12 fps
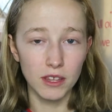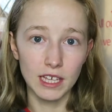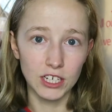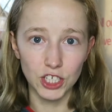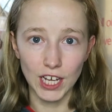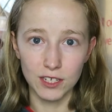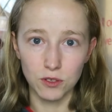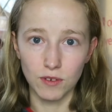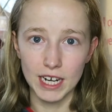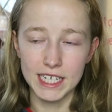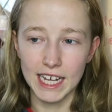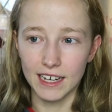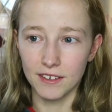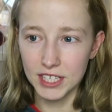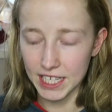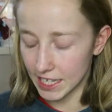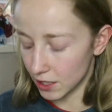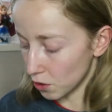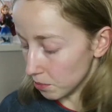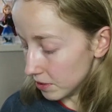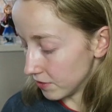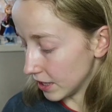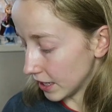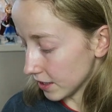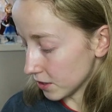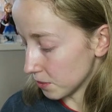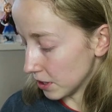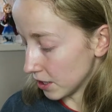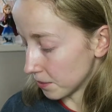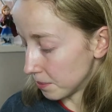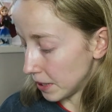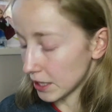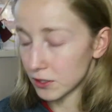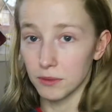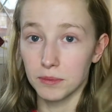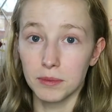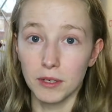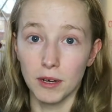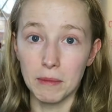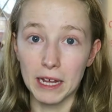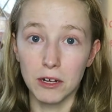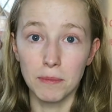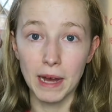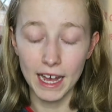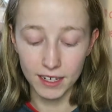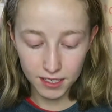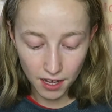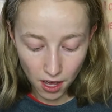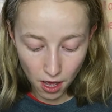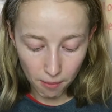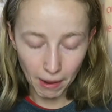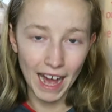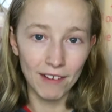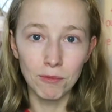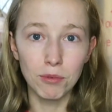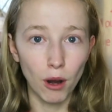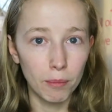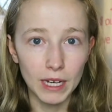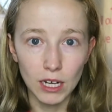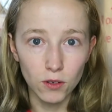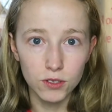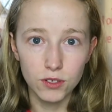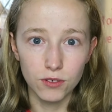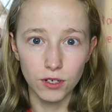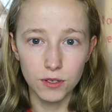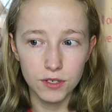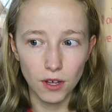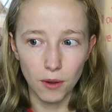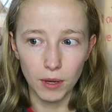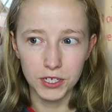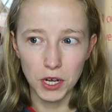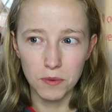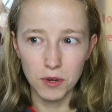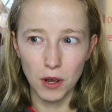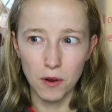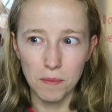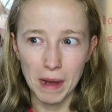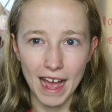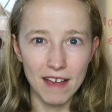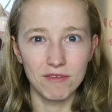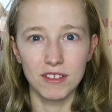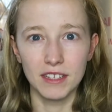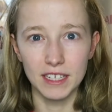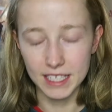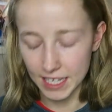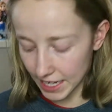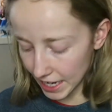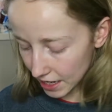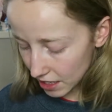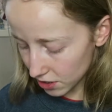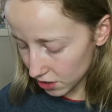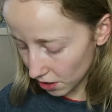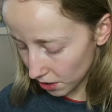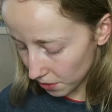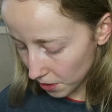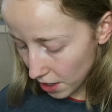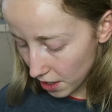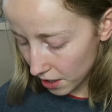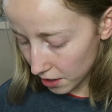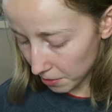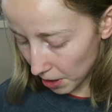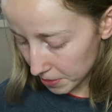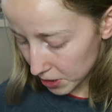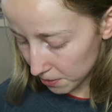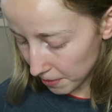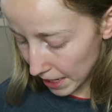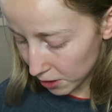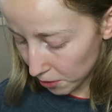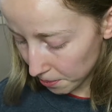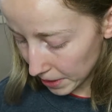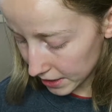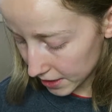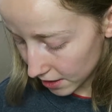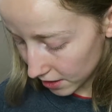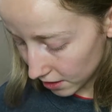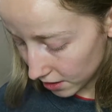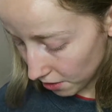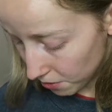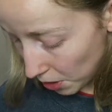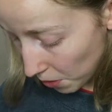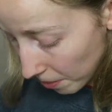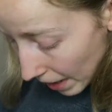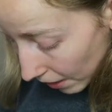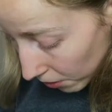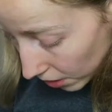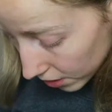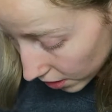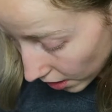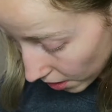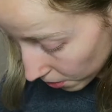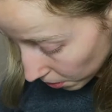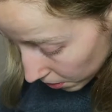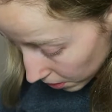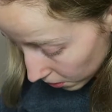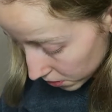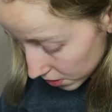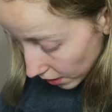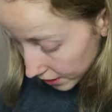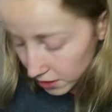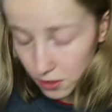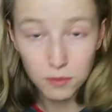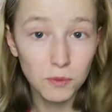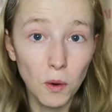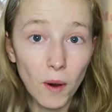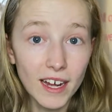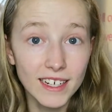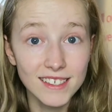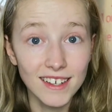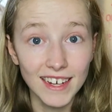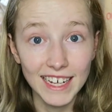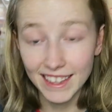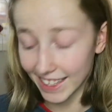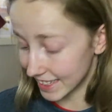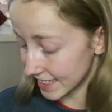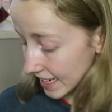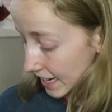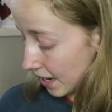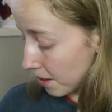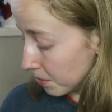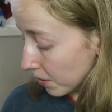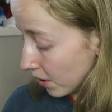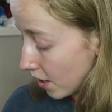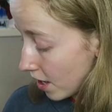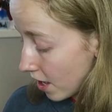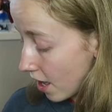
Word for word: of the things she has already and I've seen a couple of things when I've picked up her makeup bags, but I haven't properly looked through so I don't know about everything that's in here so there might be some makeup bits that I don't know about, I don't know. It looks like there's some quite exciting things in here but